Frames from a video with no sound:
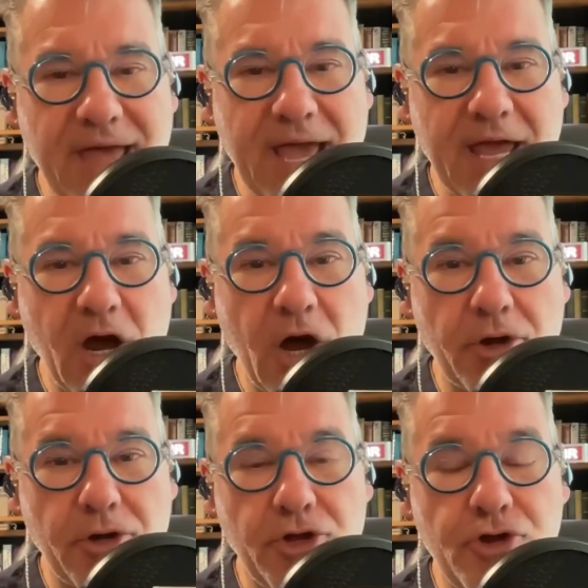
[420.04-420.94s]
that
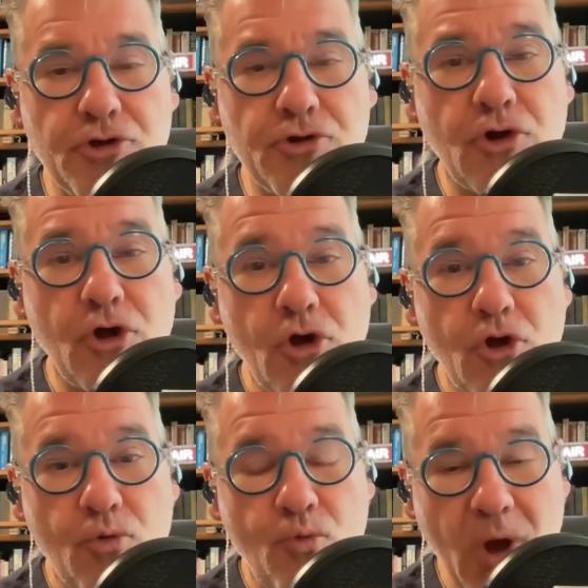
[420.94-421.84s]
on your
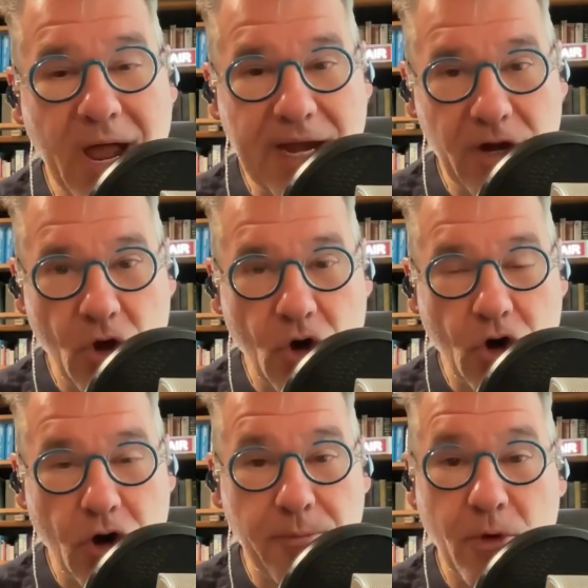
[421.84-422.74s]
right
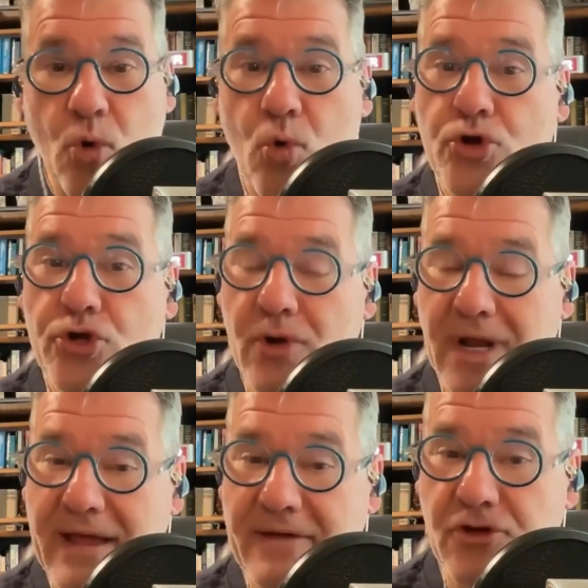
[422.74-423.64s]
arm or your
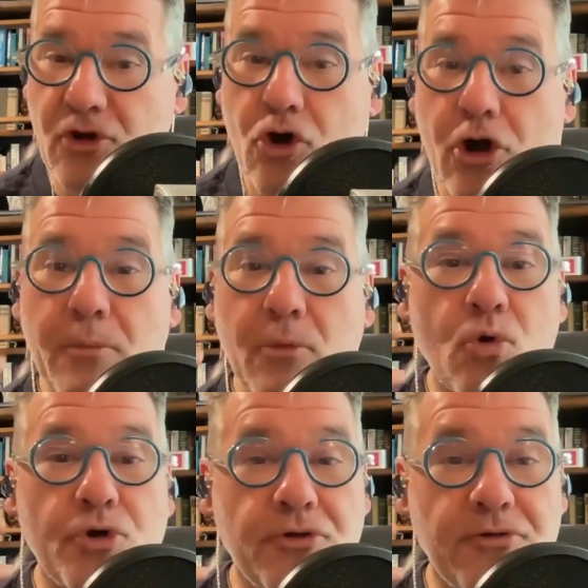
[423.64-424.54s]
left arm
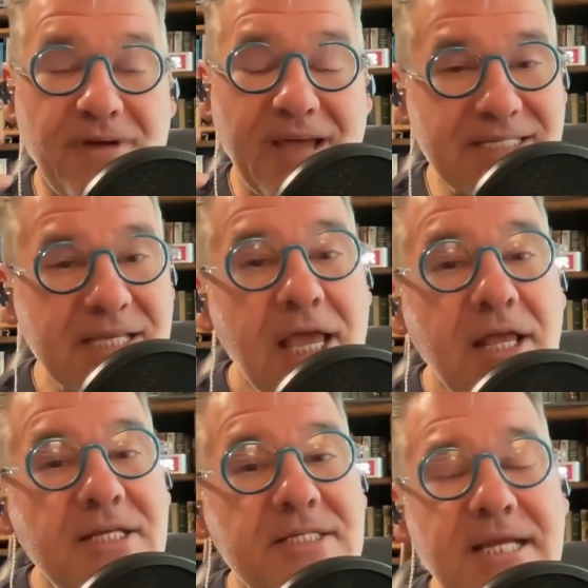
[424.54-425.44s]
or your face.
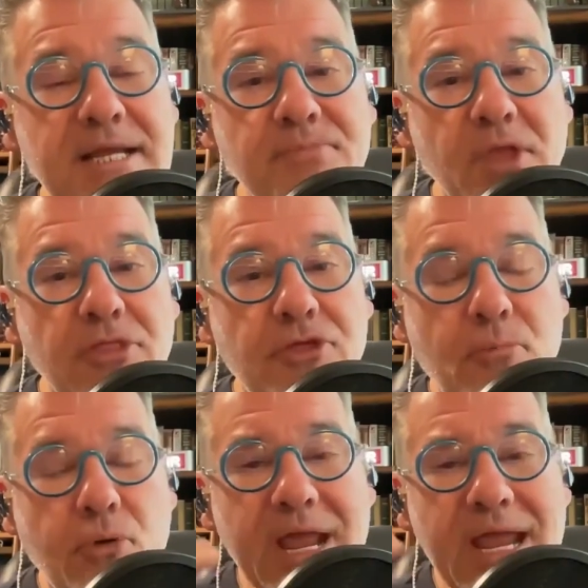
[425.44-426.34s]
You see, the
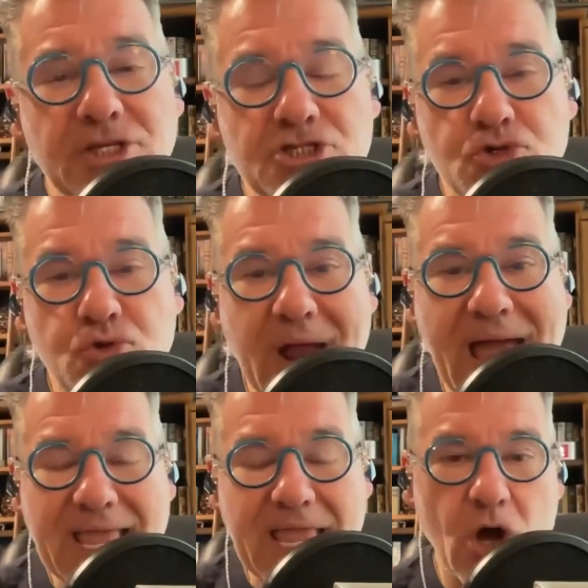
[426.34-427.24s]
brain is
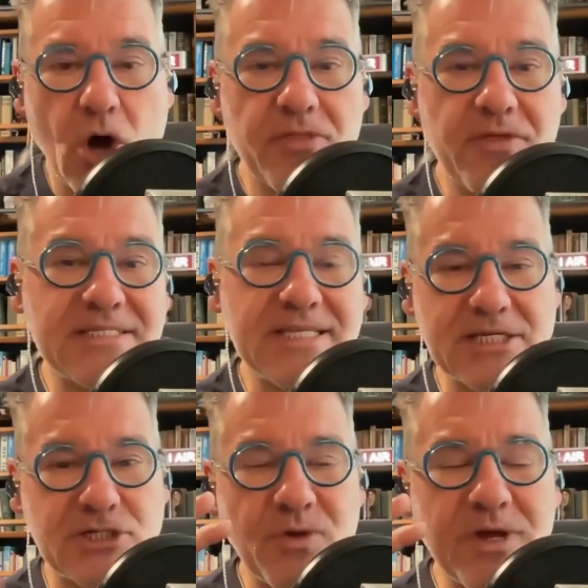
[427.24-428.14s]
tracking all of these
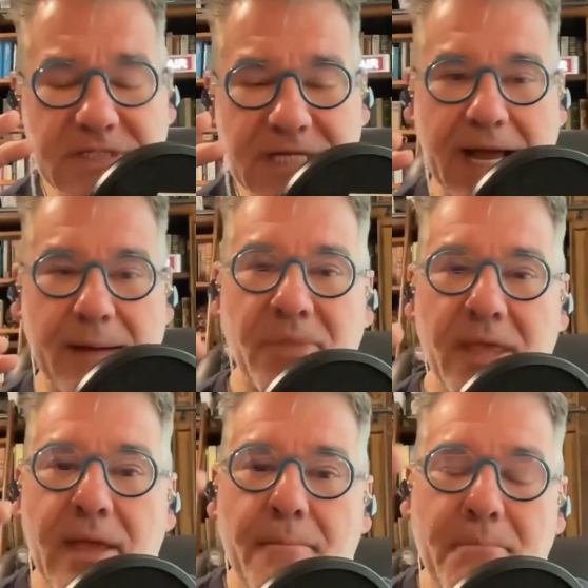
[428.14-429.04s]
things in real time,
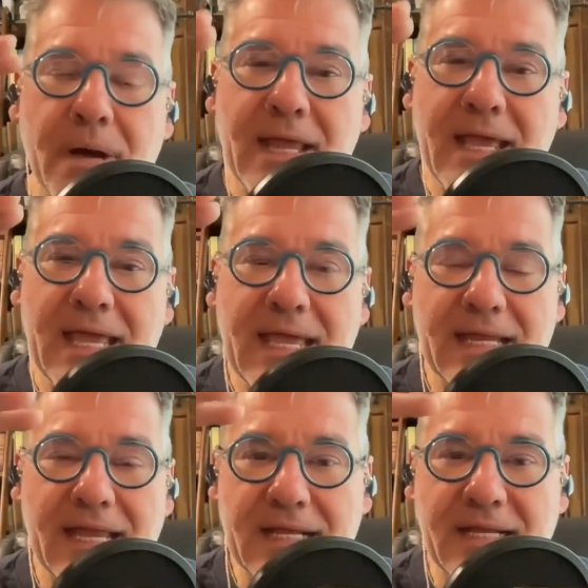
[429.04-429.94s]
but
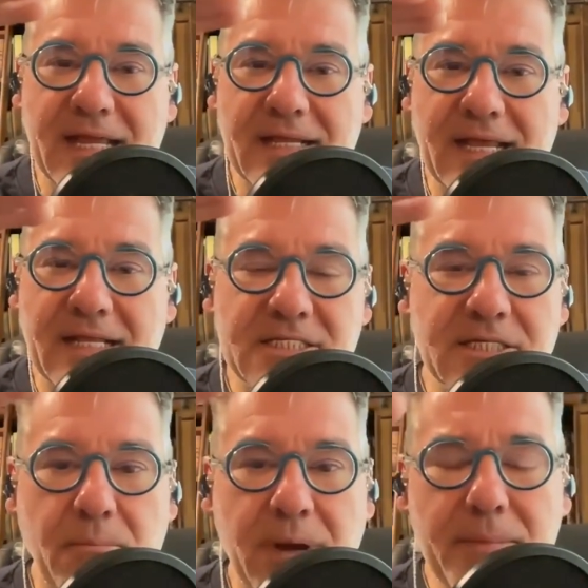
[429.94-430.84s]
it
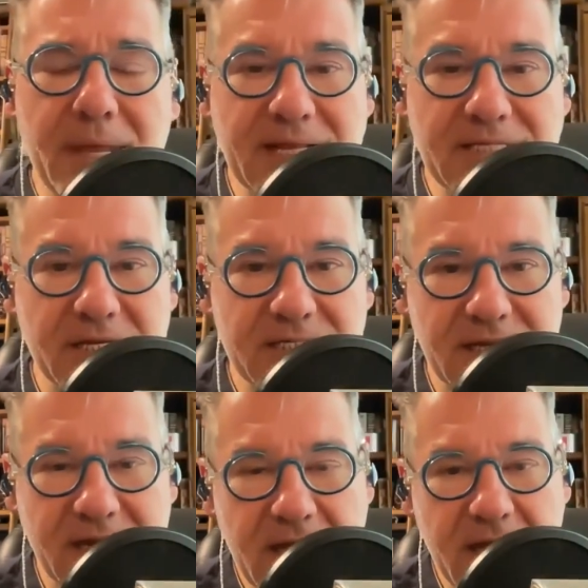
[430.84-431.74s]
subliminates it to
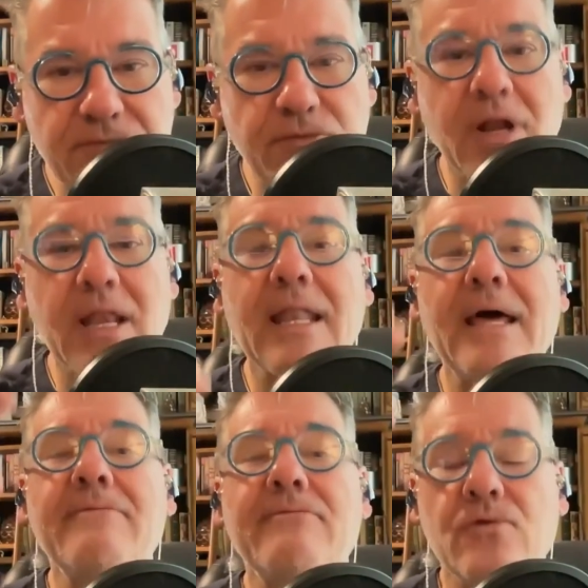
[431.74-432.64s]
different
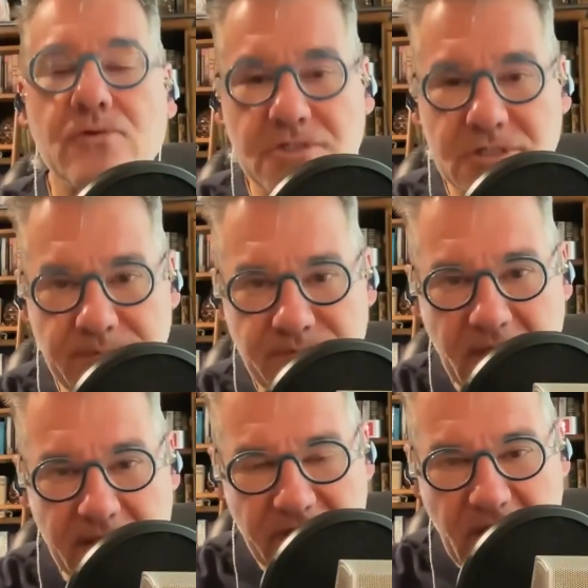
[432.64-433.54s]
levels
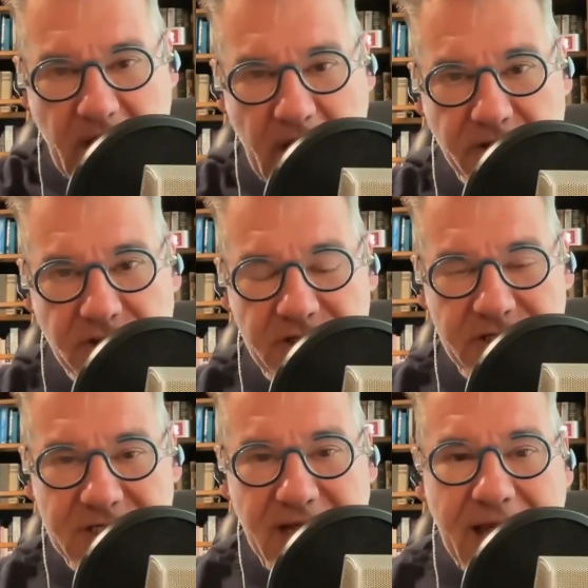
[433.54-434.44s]
of
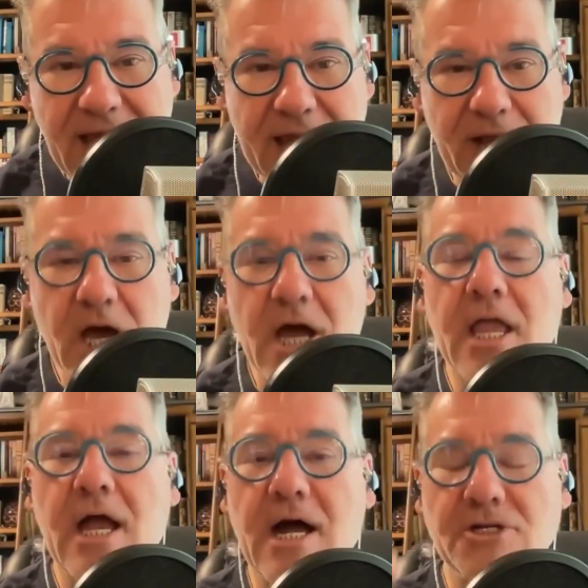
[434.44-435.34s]
conscious and
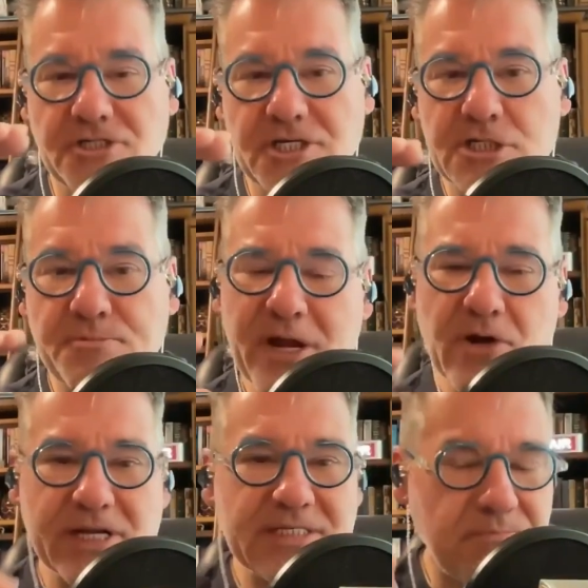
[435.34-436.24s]
unconscious
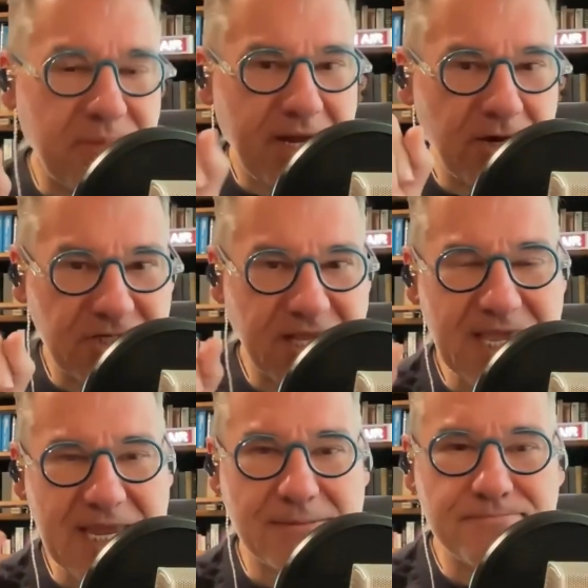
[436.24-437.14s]
experience. But here's the
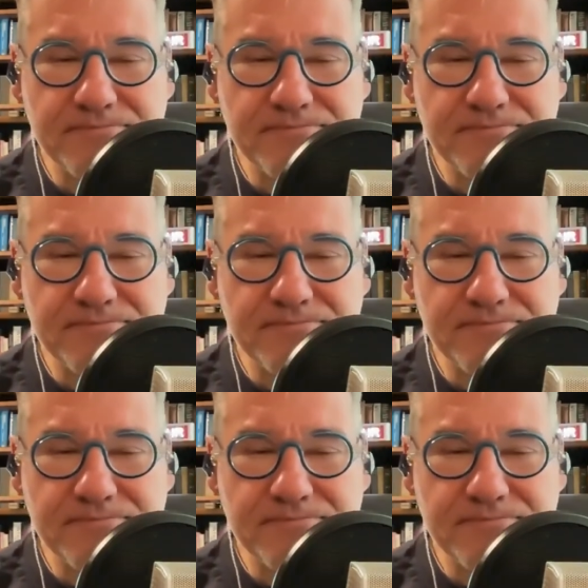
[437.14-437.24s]
key.